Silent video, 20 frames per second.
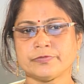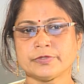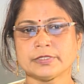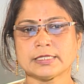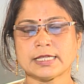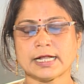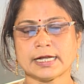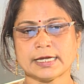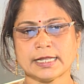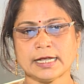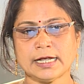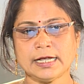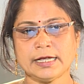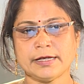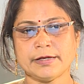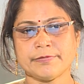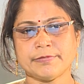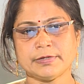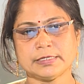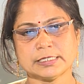
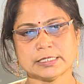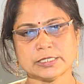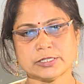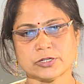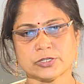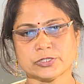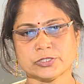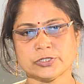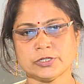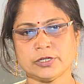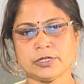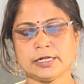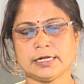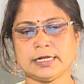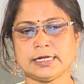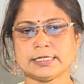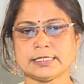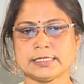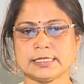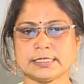database structure,
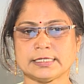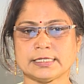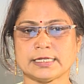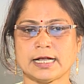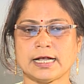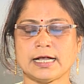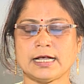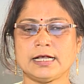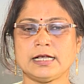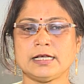etc.